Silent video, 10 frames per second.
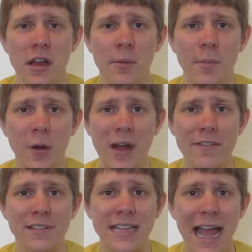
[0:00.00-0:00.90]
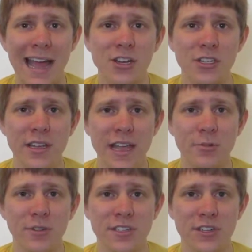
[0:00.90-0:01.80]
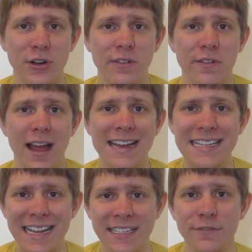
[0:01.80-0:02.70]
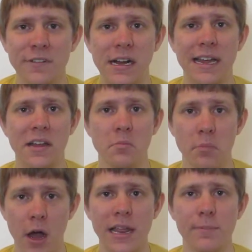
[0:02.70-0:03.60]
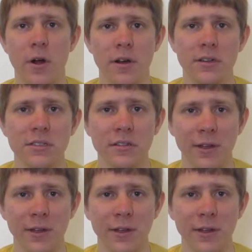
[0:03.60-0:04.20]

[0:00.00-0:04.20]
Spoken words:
my wife is actually able to start identifying body parts.